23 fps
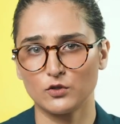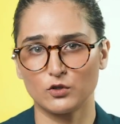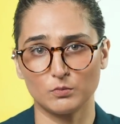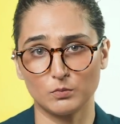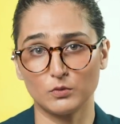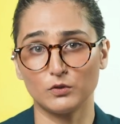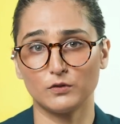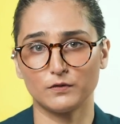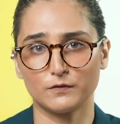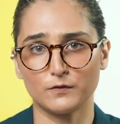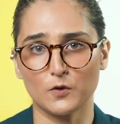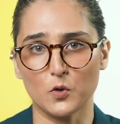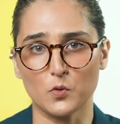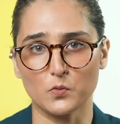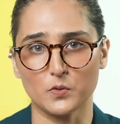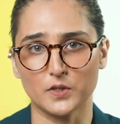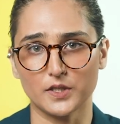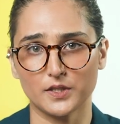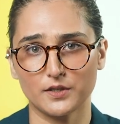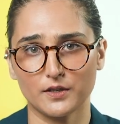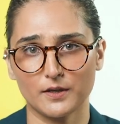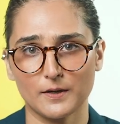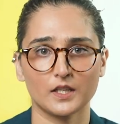to move
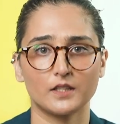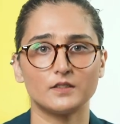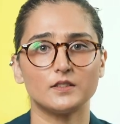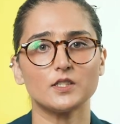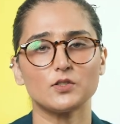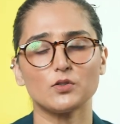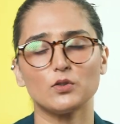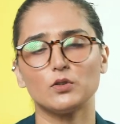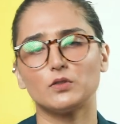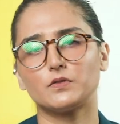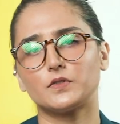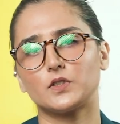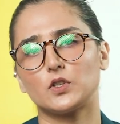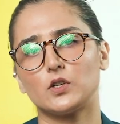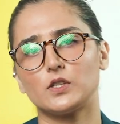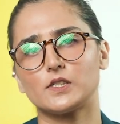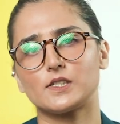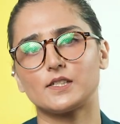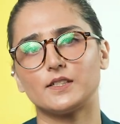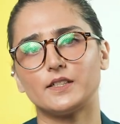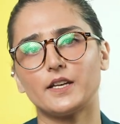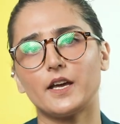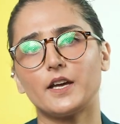forward. This overall
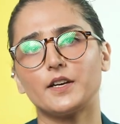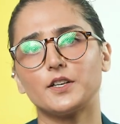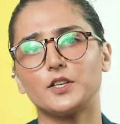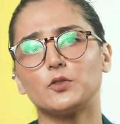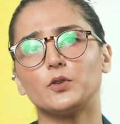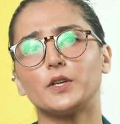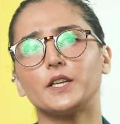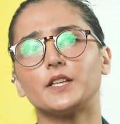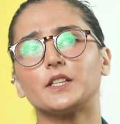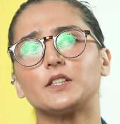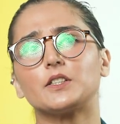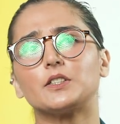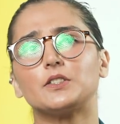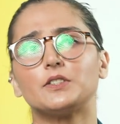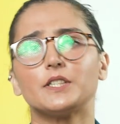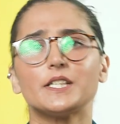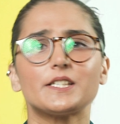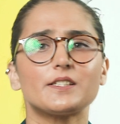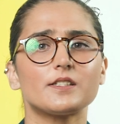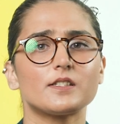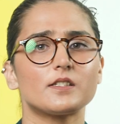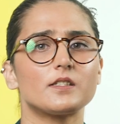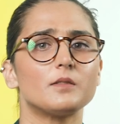scenario
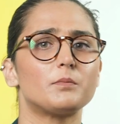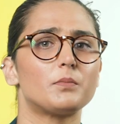increases the